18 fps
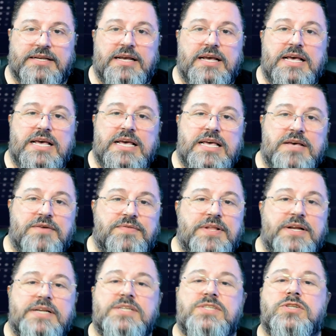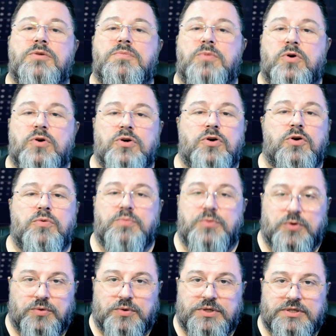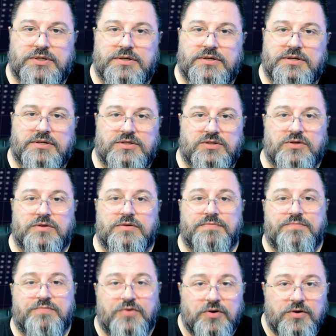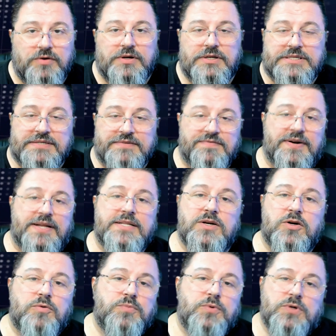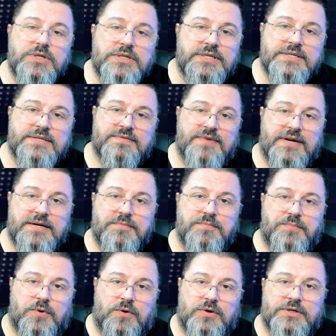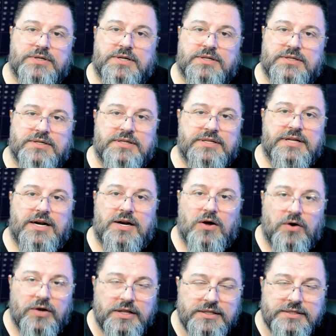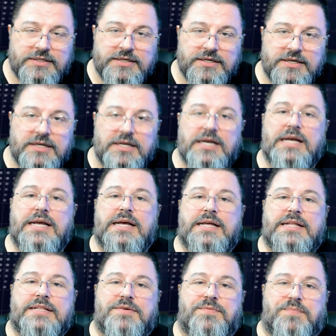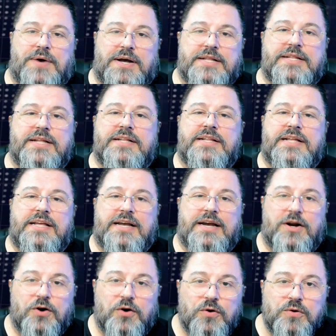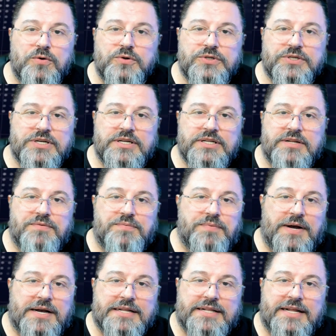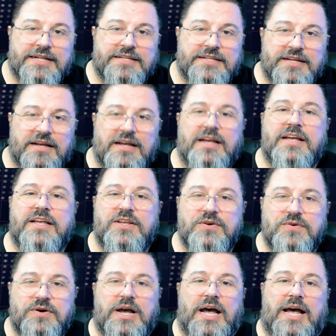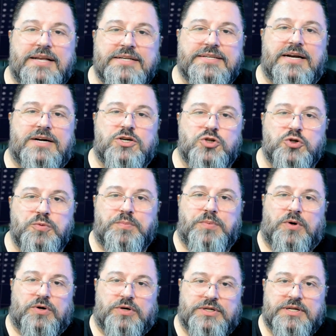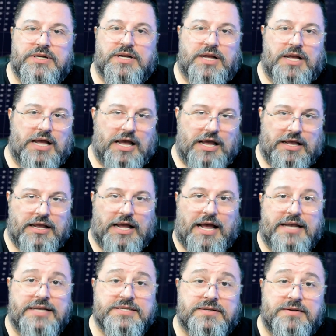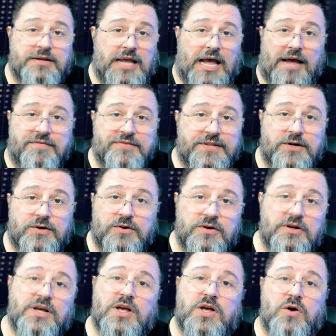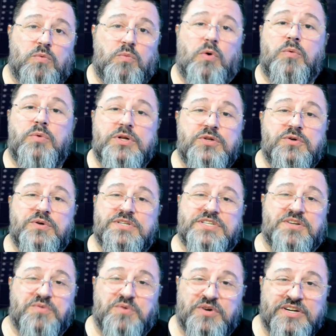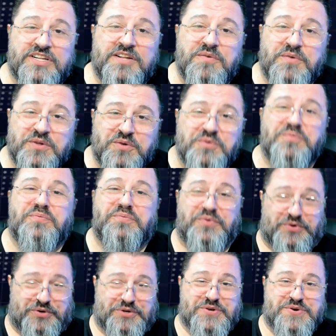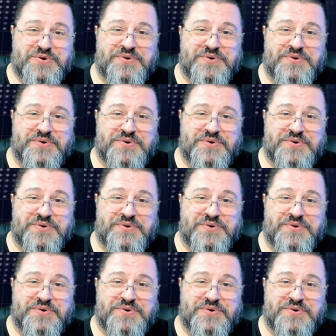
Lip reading: if there is no more community. So for SimFly, the community is very important. The loyalty, the fact that it grows, the fact that you guys are supporting us. After all, what we do is a work that we do for you.